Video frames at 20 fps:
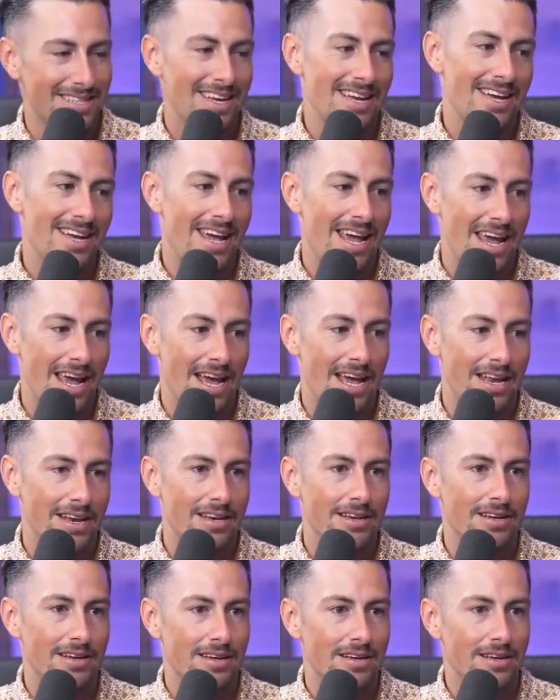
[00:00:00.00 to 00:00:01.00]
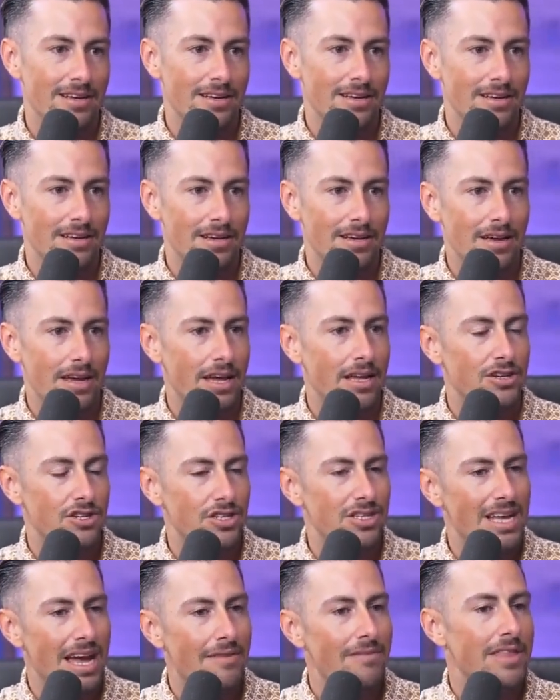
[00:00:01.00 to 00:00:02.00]
Yeah. And
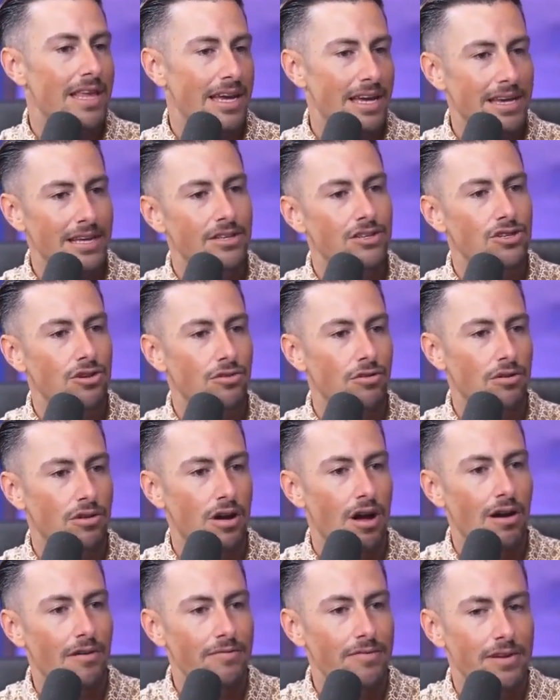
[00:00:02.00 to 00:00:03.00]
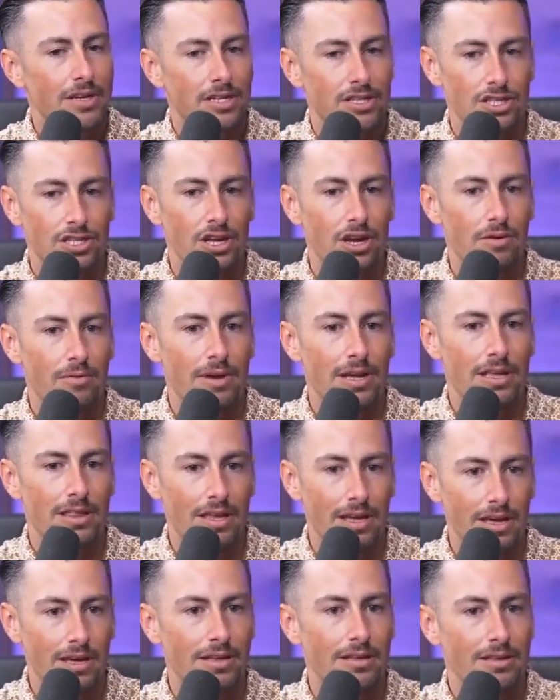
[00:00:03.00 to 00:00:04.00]
just having that internal confidence, knowing
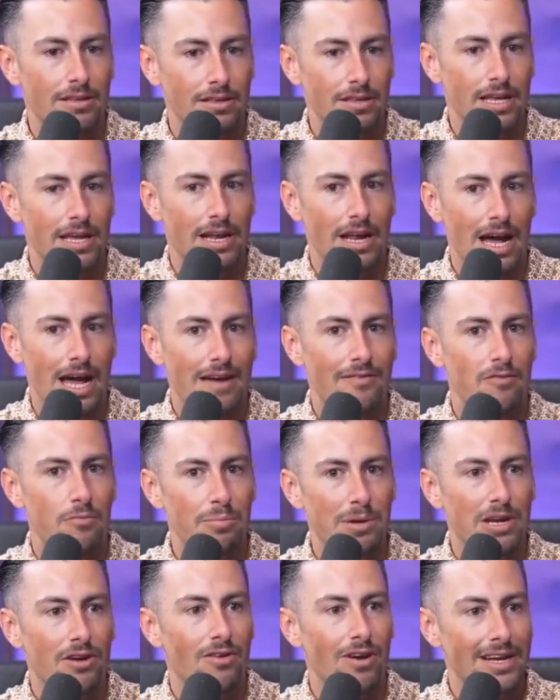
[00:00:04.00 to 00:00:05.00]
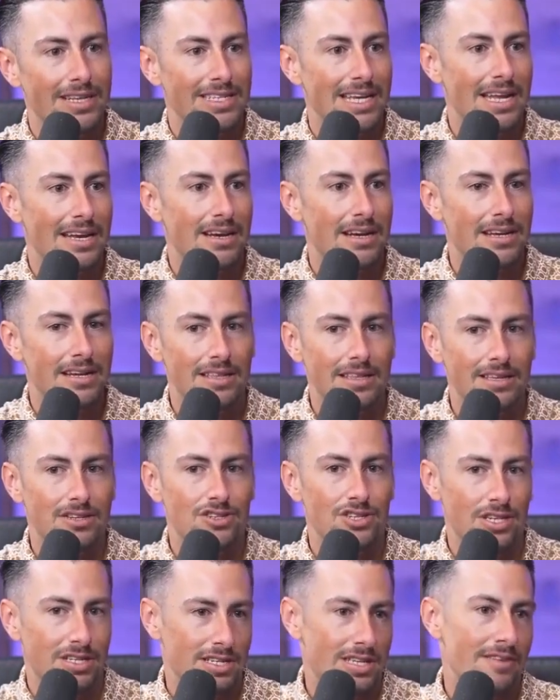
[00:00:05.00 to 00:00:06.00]
that I have a bigger identity than
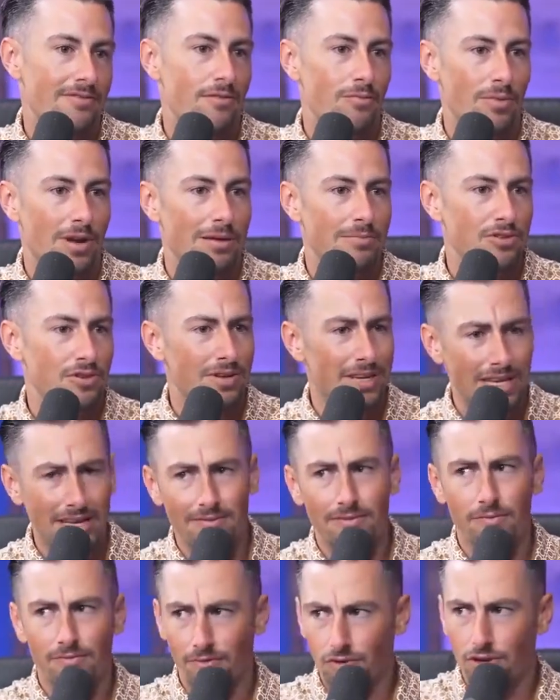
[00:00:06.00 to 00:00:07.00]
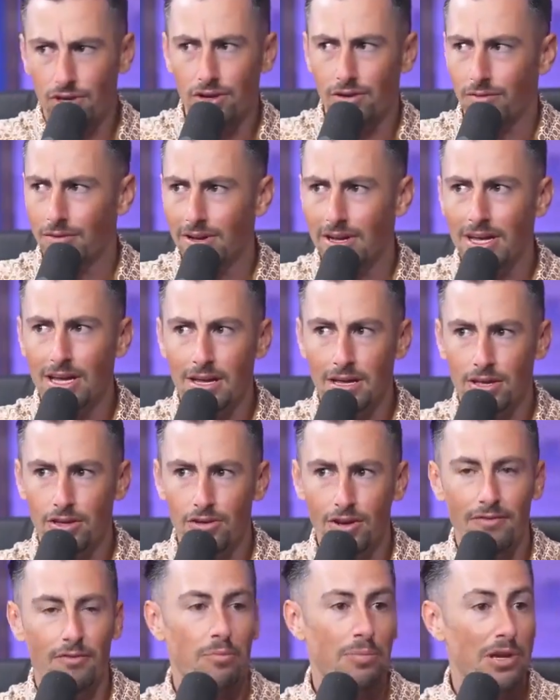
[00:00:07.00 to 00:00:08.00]
just even what I'm doing. Even for you, you
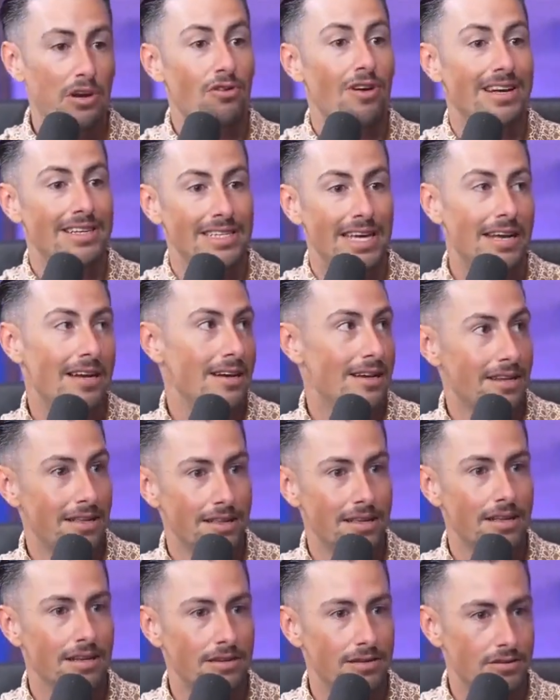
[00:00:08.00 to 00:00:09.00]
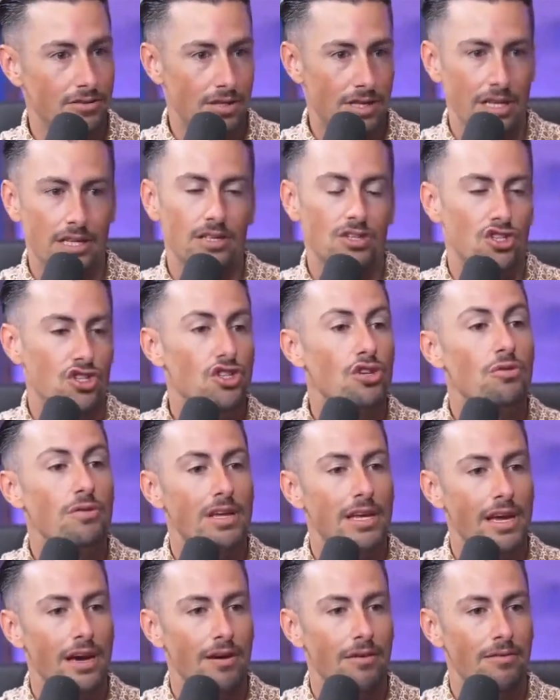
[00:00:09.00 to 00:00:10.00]
have a bigger identity than the
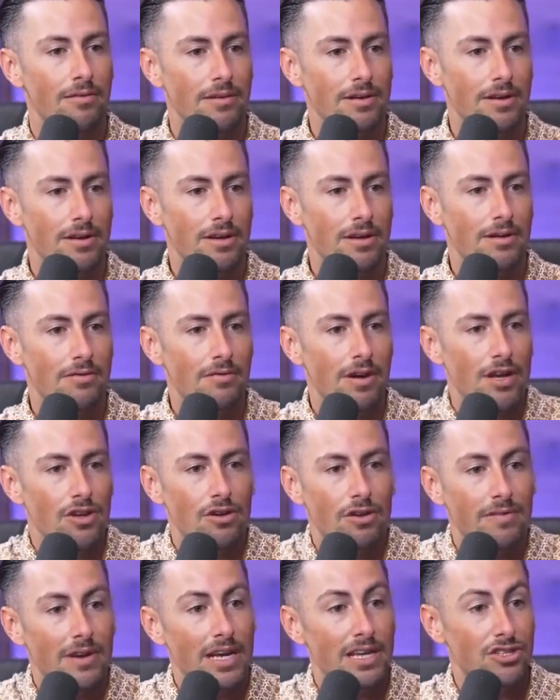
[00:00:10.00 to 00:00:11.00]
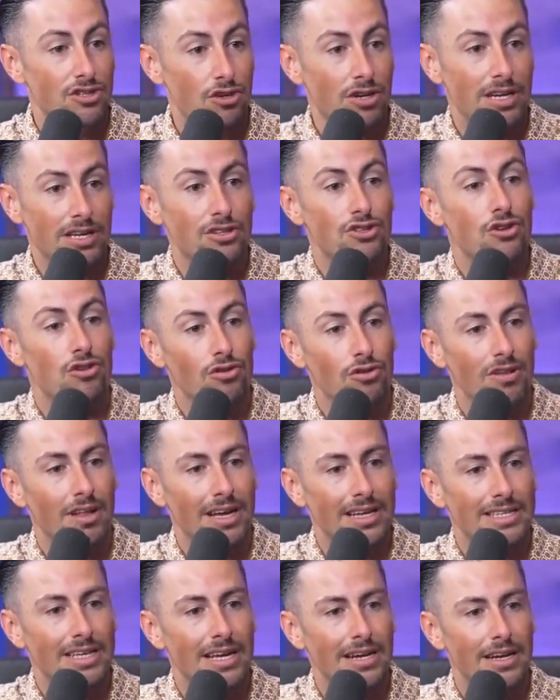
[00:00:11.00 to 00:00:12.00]
studio. Yeah. Right. You have an internal
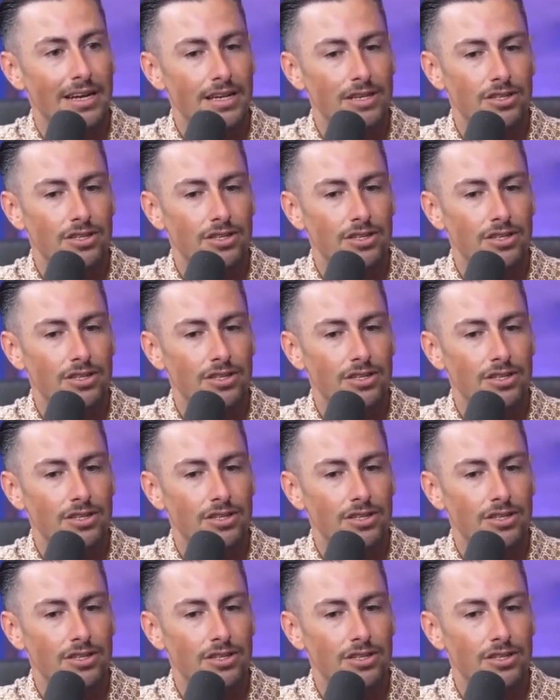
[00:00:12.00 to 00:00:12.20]
identity.